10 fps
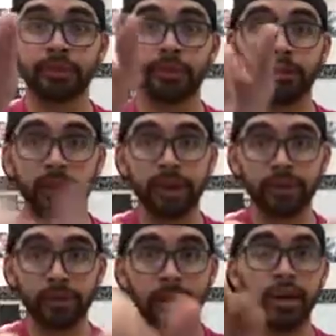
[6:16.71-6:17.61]
So
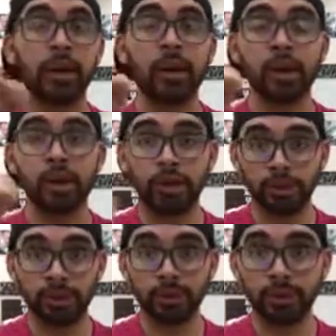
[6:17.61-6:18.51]
that's where
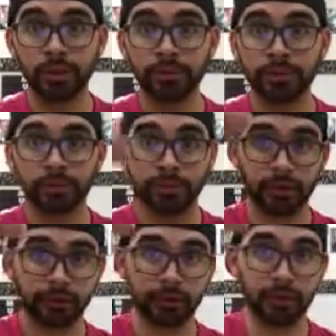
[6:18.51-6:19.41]
you'll,
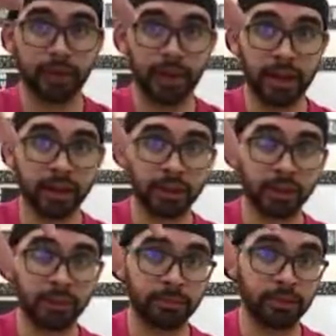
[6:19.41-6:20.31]
for find,
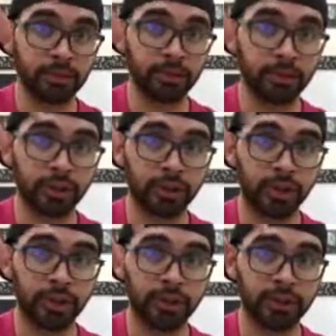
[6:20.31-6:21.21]
you're gonna use
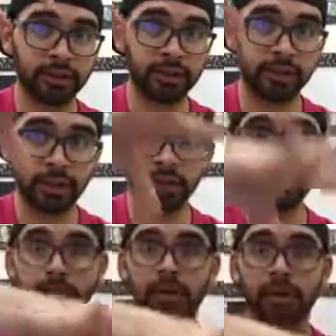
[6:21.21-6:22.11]
your index and your
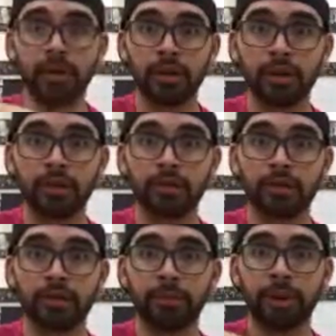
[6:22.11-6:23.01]
thumb, go
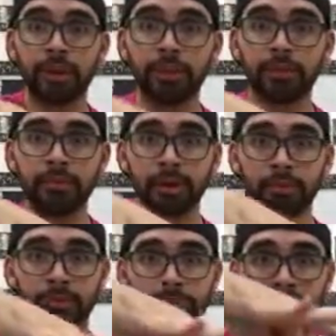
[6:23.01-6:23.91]
from the bottom and
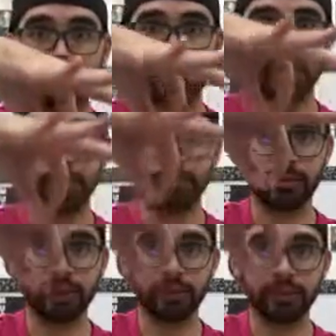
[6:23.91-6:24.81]
pick it up
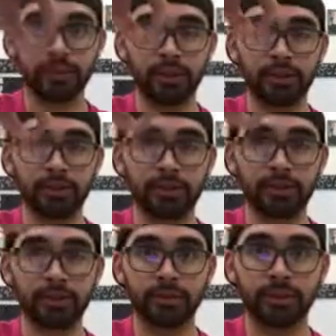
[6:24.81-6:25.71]
like this and close
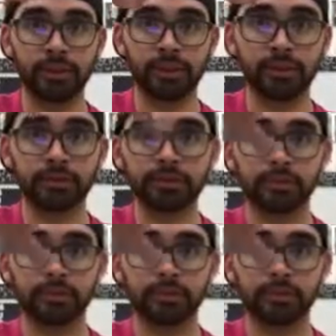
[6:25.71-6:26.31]
your fingers.